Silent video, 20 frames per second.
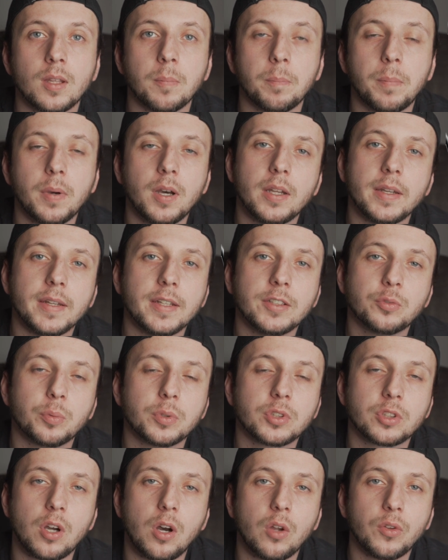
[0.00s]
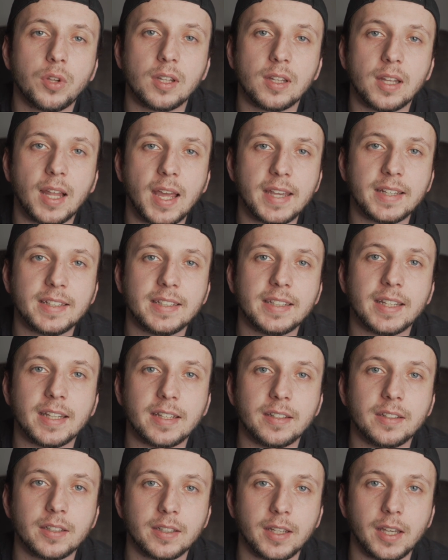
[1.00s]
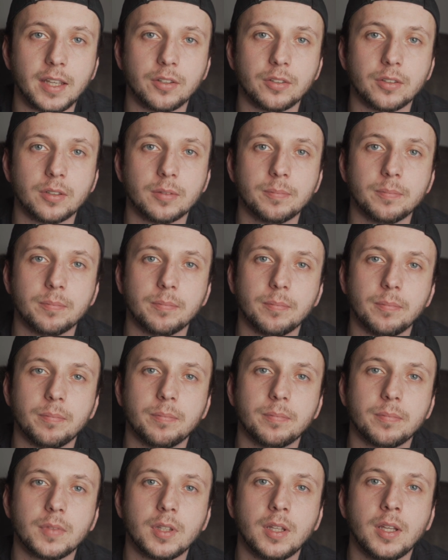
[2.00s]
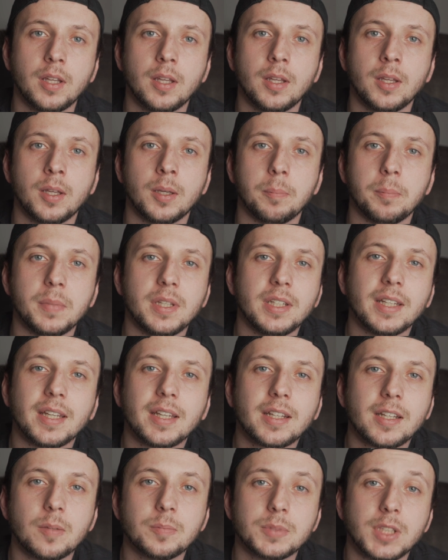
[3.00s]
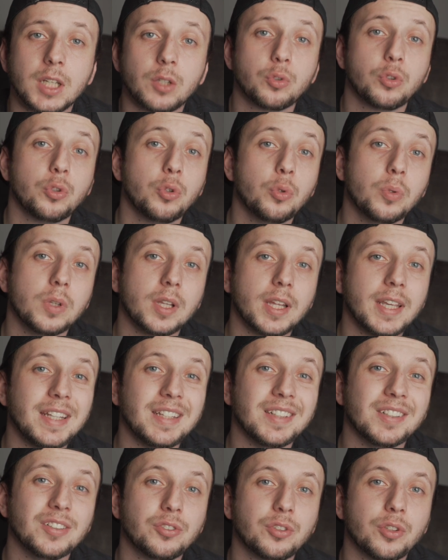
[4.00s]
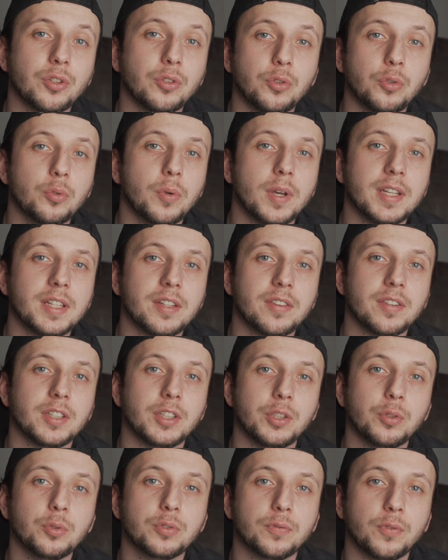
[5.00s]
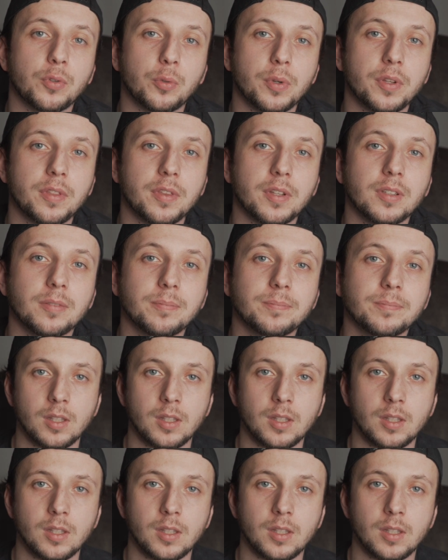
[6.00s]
But it's what's called a lagging indicator, meaning it comes out too late to do anything useful with it.